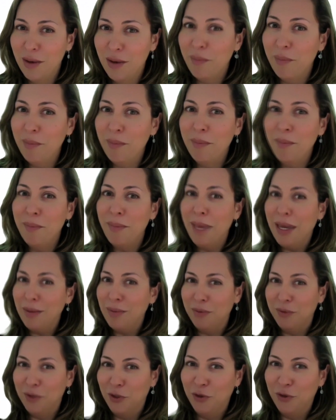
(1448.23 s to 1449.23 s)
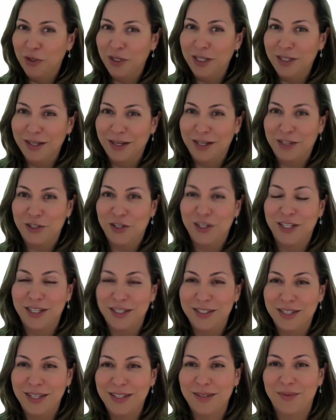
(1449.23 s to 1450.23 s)
Maybe we don't need actually
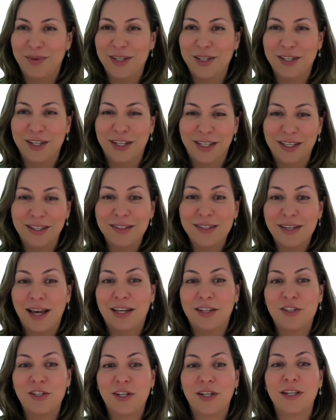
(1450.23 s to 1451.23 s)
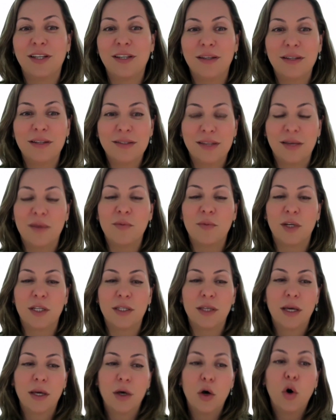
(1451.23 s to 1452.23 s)
a data mesh. Like, it's actually
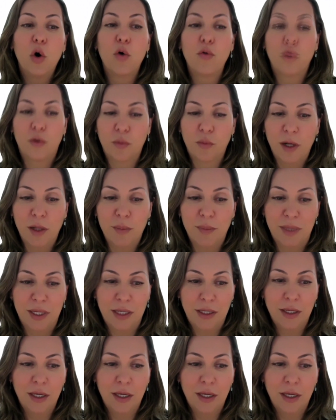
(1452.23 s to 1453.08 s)
somewhat overwhelming